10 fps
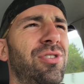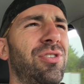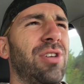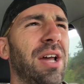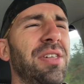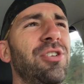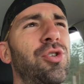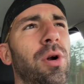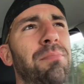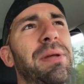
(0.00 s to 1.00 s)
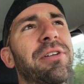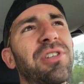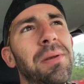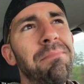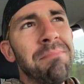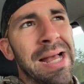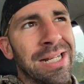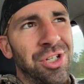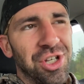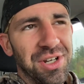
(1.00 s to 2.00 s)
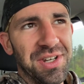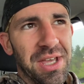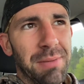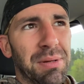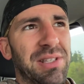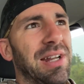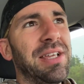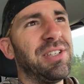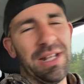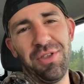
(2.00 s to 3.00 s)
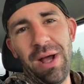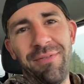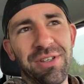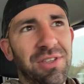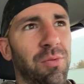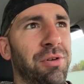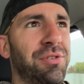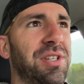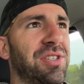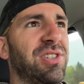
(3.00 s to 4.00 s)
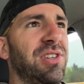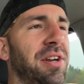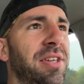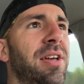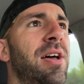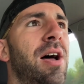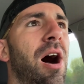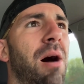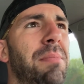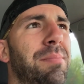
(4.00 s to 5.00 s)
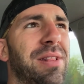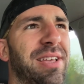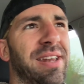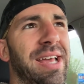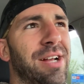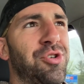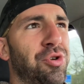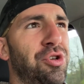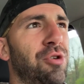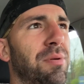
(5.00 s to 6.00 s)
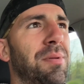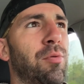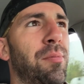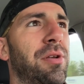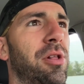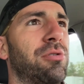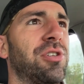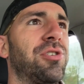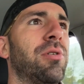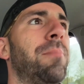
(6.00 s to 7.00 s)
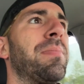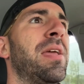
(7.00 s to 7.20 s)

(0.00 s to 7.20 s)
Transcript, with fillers: I think Jordan Peterson mentioned it, but it's not. He's not the, obviously the one who did the study. Uh, maybe like an Andrew Huberman would be closer to it.